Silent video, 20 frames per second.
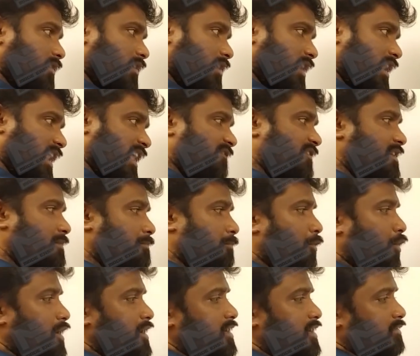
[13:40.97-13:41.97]

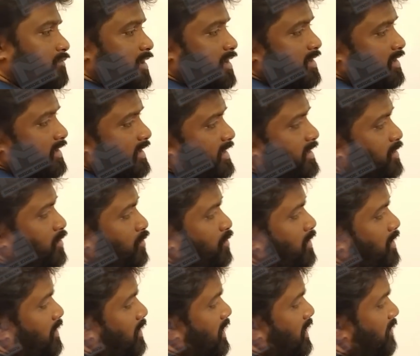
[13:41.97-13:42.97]
11.1 into
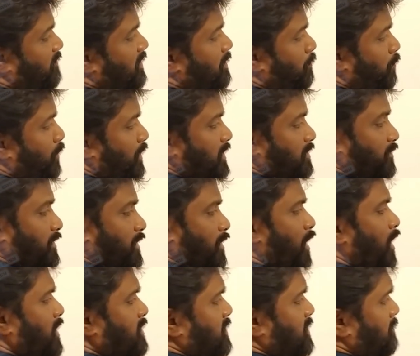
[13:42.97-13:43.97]
11.1
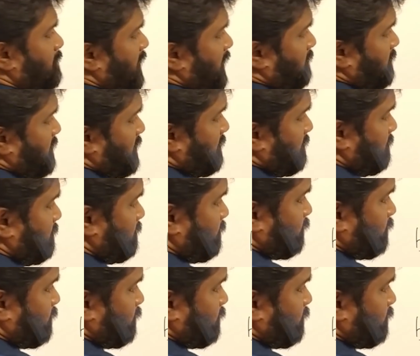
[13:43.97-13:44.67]
or sometimes